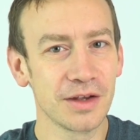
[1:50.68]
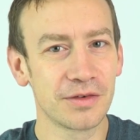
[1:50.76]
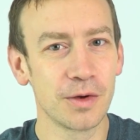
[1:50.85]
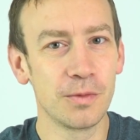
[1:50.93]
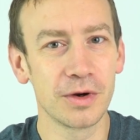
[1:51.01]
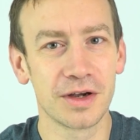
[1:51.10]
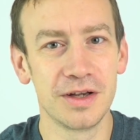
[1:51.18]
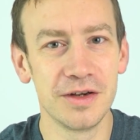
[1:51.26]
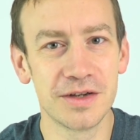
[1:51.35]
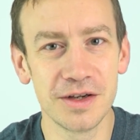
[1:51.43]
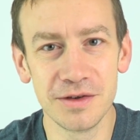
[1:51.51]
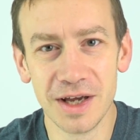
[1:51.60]
So, what can
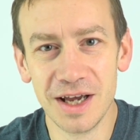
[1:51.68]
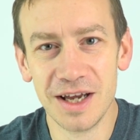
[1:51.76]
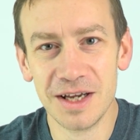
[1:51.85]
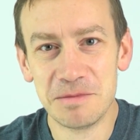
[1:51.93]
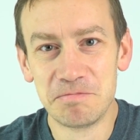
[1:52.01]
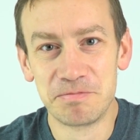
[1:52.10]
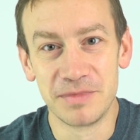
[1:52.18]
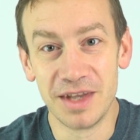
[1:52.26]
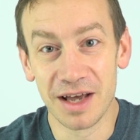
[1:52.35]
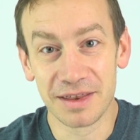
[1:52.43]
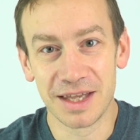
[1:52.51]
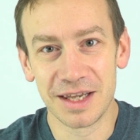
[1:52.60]
you do?
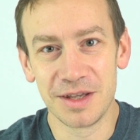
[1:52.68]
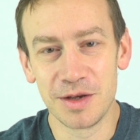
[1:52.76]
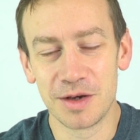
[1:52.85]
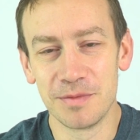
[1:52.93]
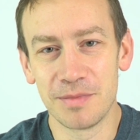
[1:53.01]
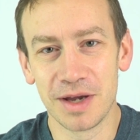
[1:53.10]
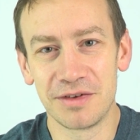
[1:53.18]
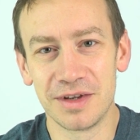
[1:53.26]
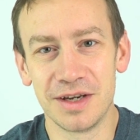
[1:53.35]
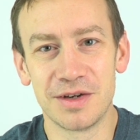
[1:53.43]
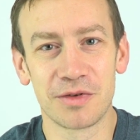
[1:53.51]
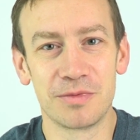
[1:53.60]
nothing. You can
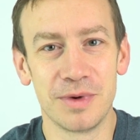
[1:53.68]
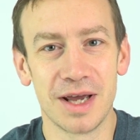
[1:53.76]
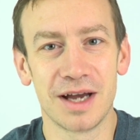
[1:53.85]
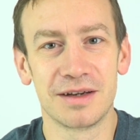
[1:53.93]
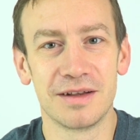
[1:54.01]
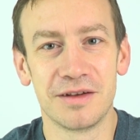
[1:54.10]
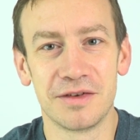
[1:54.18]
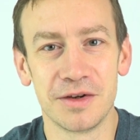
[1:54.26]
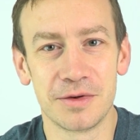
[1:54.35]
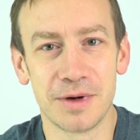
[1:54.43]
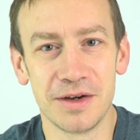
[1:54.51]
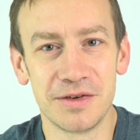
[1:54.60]
basically just react to the
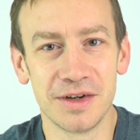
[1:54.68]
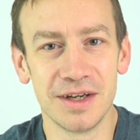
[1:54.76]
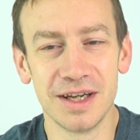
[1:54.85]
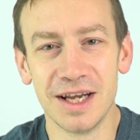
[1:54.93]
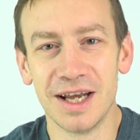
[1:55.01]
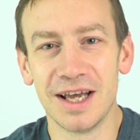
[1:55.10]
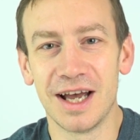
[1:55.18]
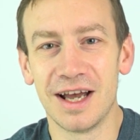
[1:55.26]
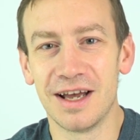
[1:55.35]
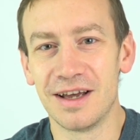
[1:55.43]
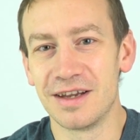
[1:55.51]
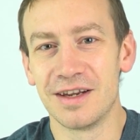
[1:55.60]
situation.
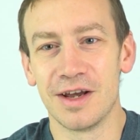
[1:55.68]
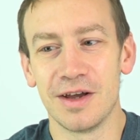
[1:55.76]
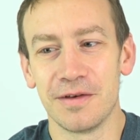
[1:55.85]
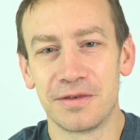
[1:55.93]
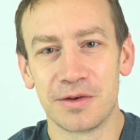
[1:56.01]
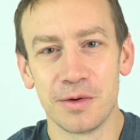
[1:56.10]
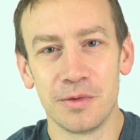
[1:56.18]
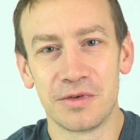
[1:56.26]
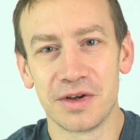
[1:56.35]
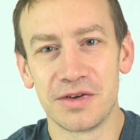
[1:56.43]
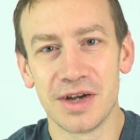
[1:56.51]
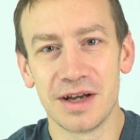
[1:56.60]
Uh, you know, if
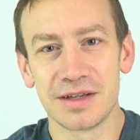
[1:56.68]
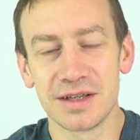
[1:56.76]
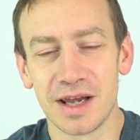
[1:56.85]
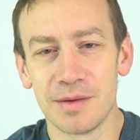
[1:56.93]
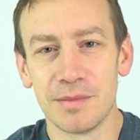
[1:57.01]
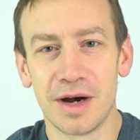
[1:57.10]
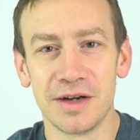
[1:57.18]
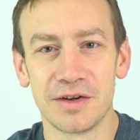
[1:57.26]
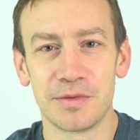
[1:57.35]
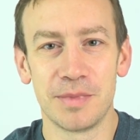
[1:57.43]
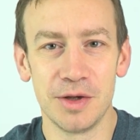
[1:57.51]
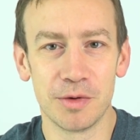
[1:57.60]
schools are shut, it might
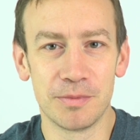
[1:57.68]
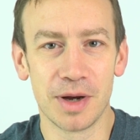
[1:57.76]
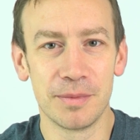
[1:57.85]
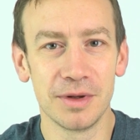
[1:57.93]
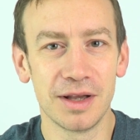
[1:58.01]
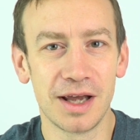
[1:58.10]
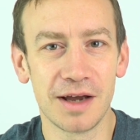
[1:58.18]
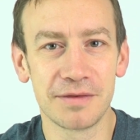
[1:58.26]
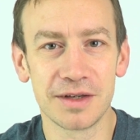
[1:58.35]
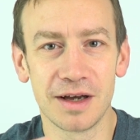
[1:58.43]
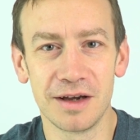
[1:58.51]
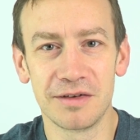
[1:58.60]
just be your bubble have
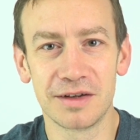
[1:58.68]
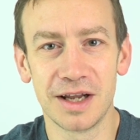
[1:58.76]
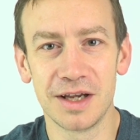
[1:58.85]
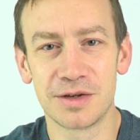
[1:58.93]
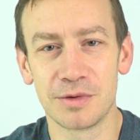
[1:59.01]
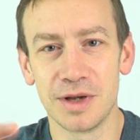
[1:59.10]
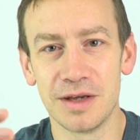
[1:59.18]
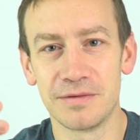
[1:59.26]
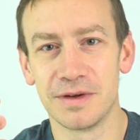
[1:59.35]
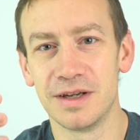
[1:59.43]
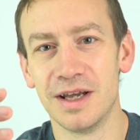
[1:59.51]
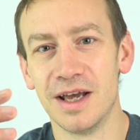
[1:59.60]
to isolate, or
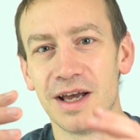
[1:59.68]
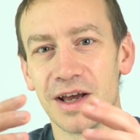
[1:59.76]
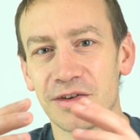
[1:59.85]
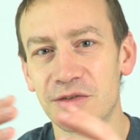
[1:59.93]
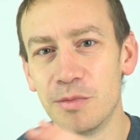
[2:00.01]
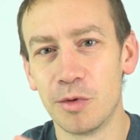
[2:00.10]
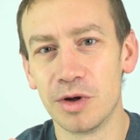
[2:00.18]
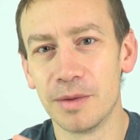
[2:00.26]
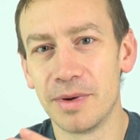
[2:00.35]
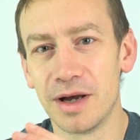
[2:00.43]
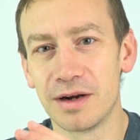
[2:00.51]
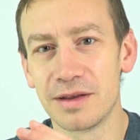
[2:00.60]
even a smaller
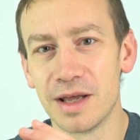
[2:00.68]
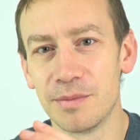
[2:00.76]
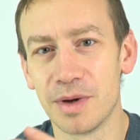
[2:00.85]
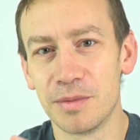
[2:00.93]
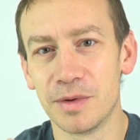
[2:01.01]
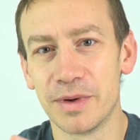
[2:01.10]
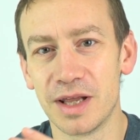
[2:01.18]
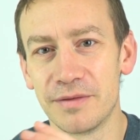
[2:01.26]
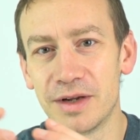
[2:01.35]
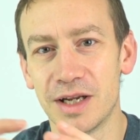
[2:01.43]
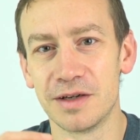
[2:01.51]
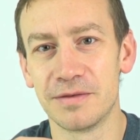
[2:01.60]
part of that bubble where
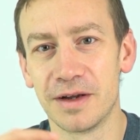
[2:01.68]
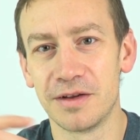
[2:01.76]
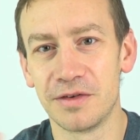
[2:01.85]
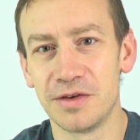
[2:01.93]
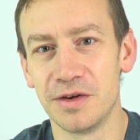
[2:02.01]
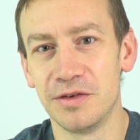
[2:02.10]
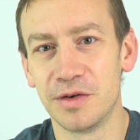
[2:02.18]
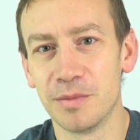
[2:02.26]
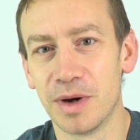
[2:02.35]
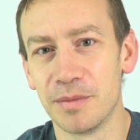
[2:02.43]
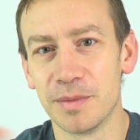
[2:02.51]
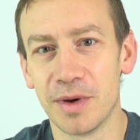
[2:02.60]
they've identified the students who
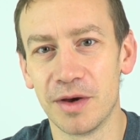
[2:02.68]
might be